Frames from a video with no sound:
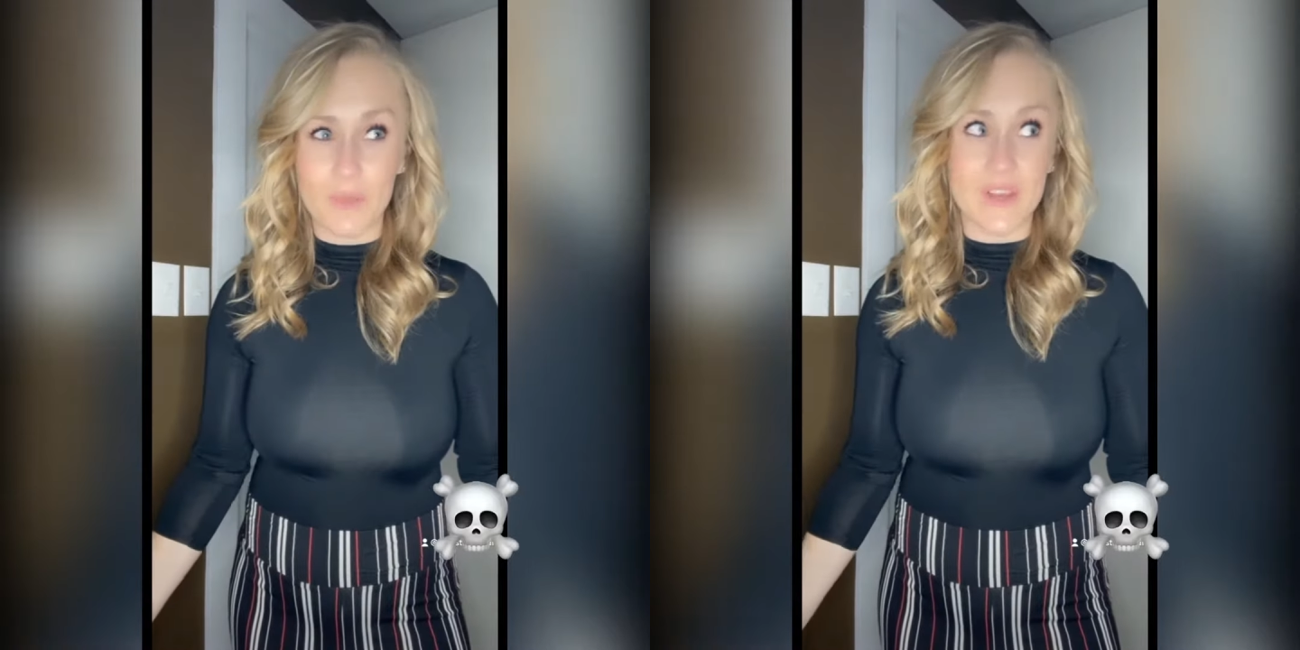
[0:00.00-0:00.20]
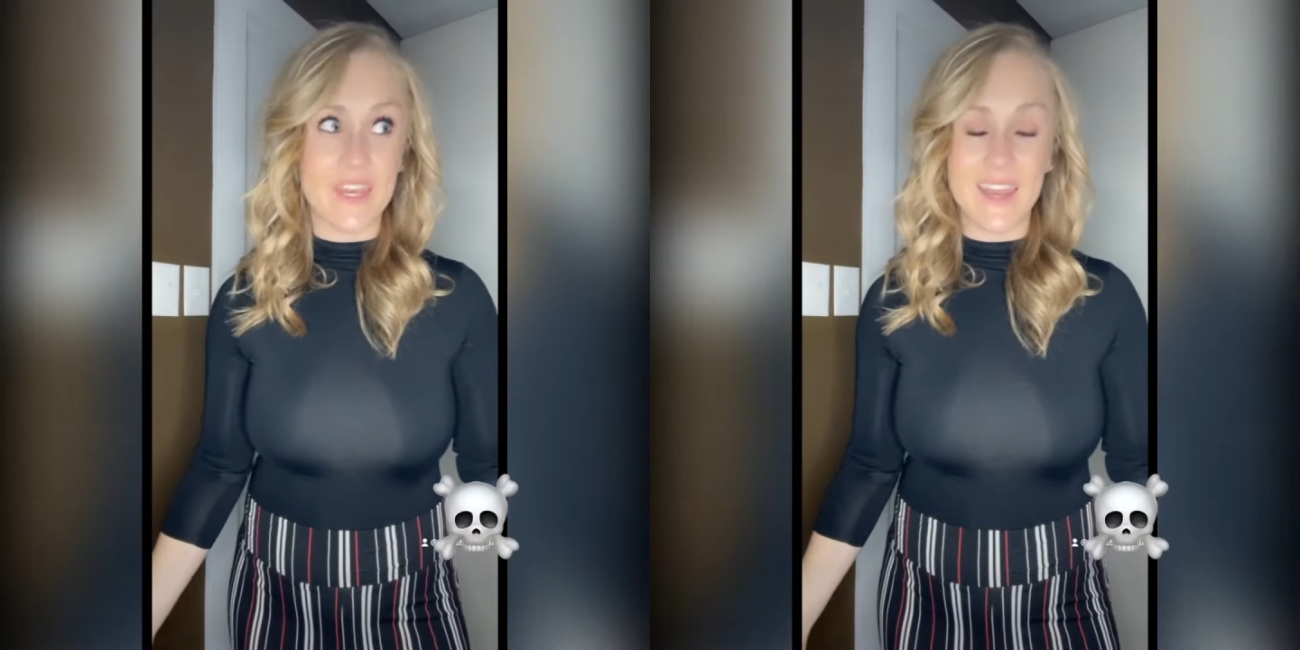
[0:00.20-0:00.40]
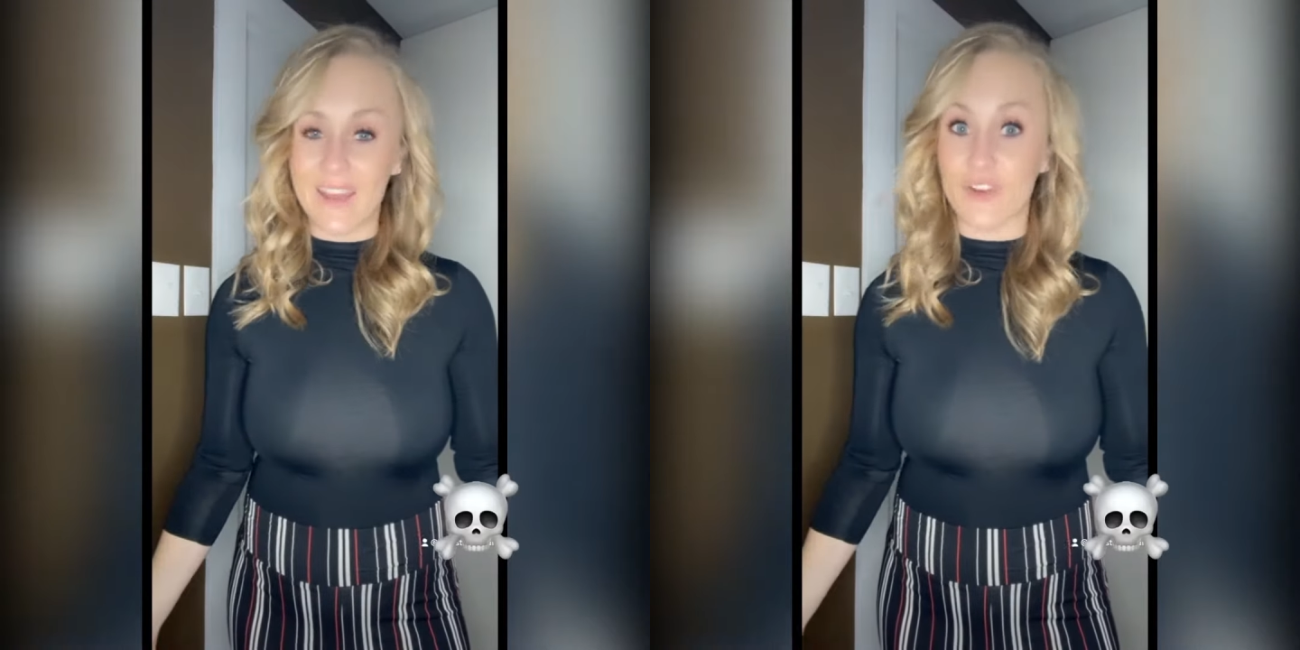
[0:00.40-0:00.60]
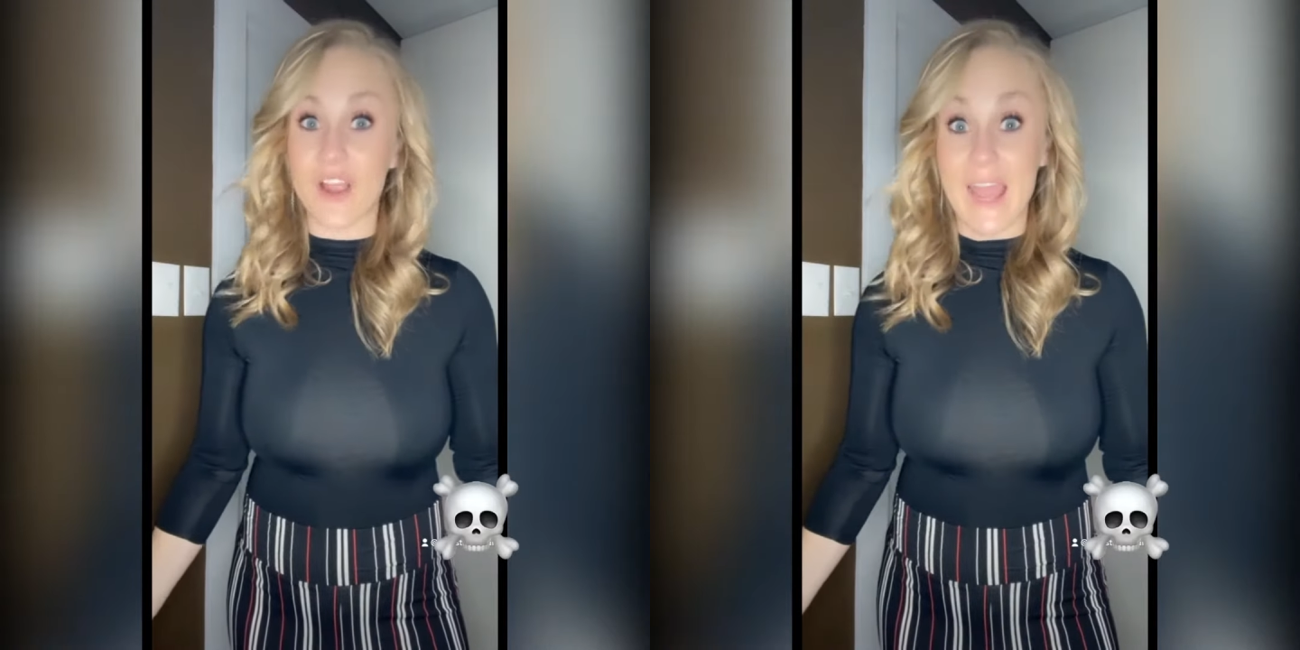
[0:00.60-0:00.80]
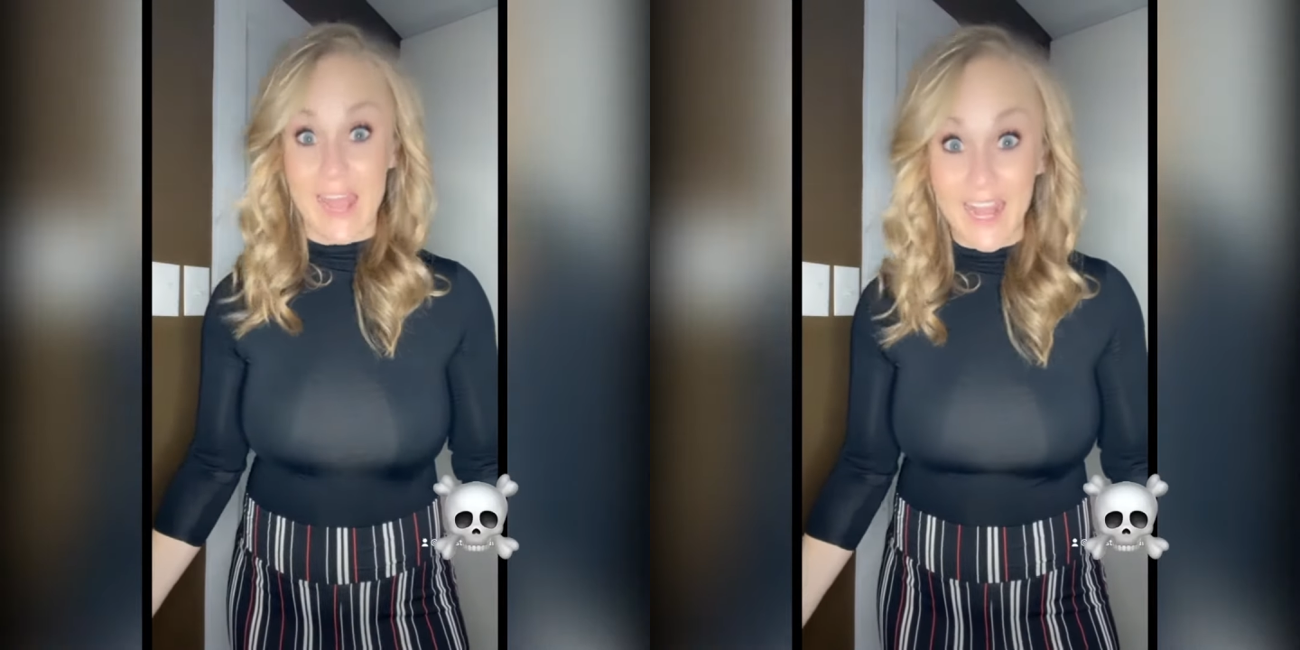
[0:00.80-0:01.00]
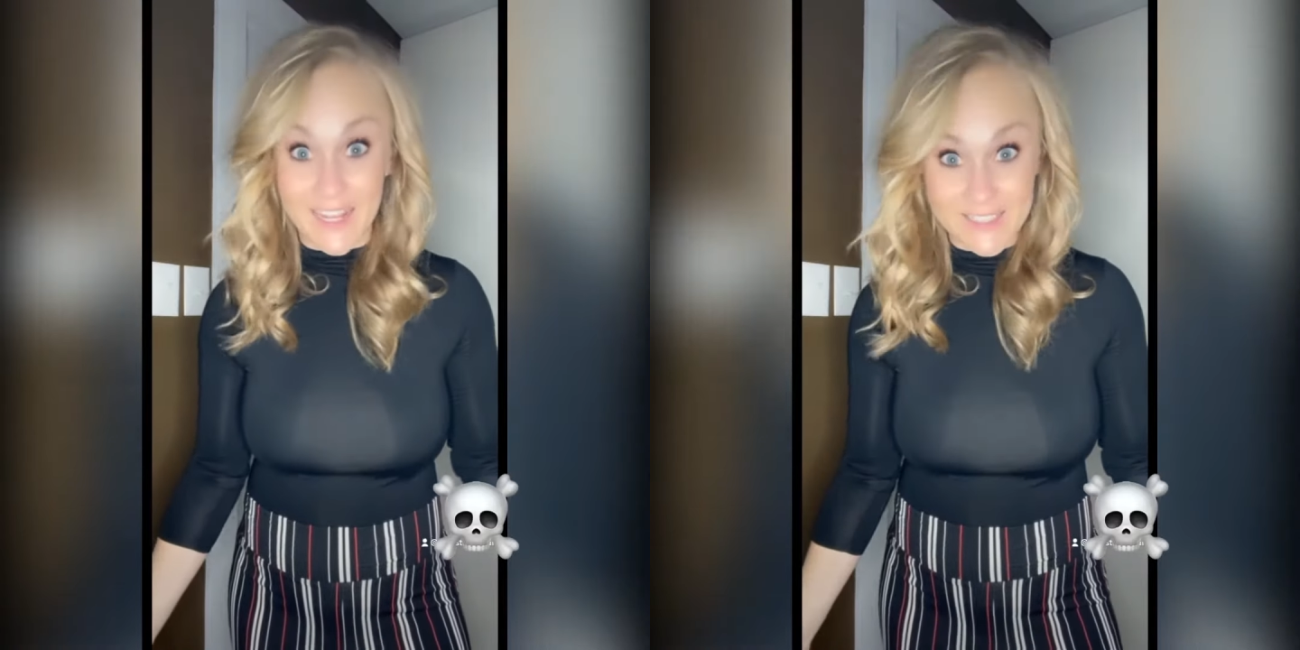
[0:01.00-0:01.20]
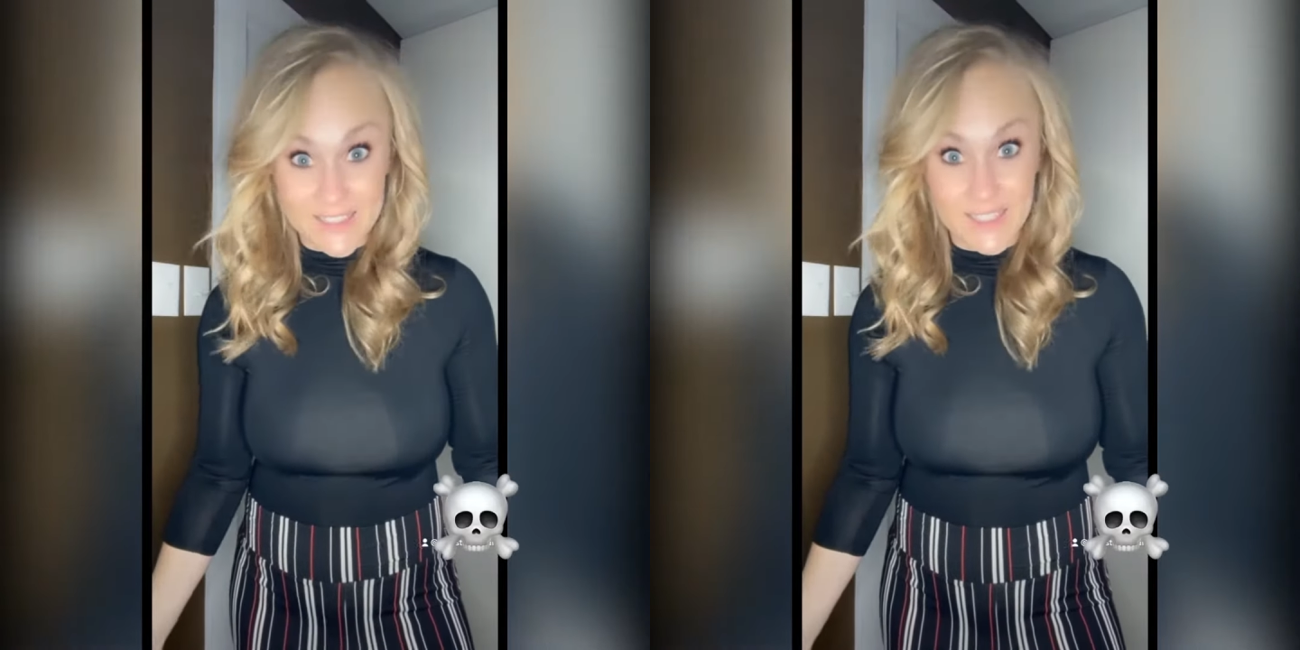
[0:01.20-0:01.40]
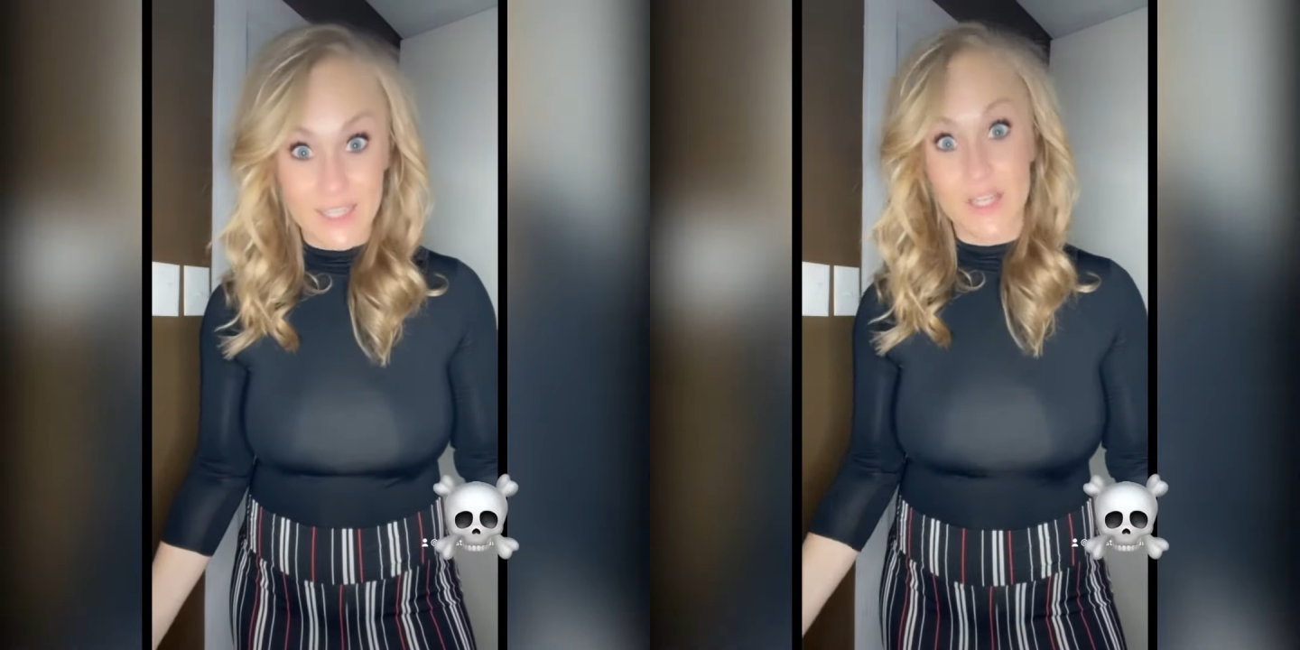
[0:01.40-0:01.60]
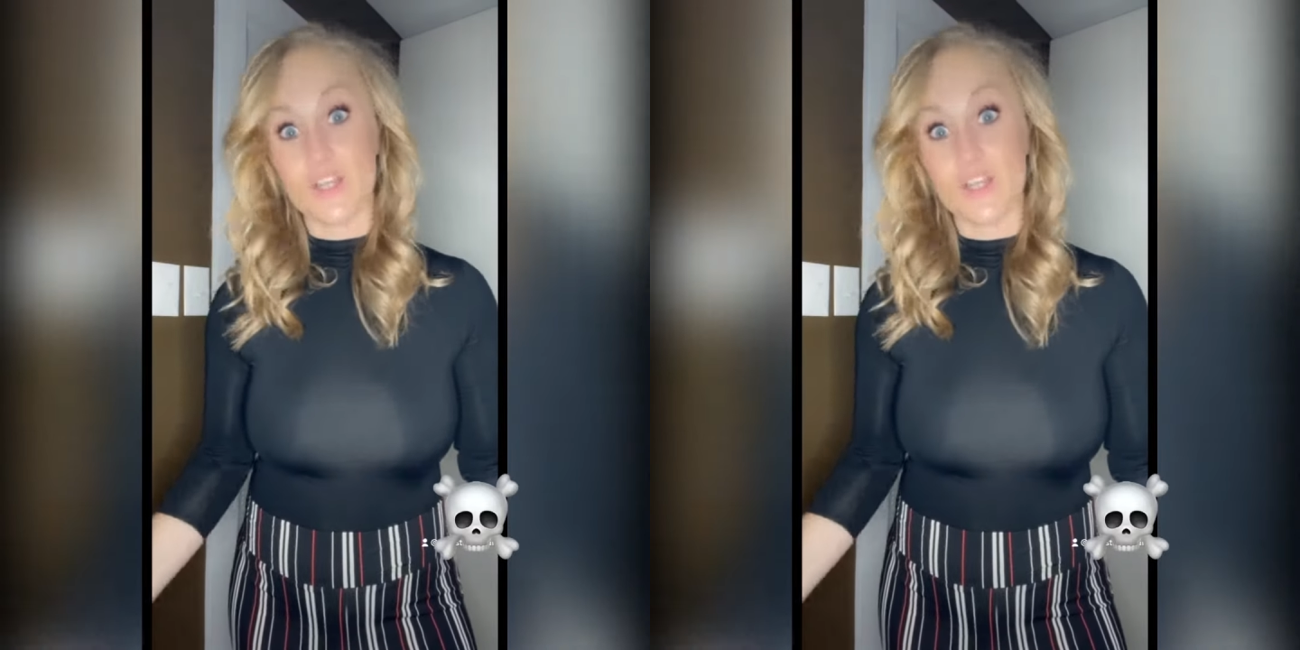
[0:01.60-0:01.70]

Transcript: would never ask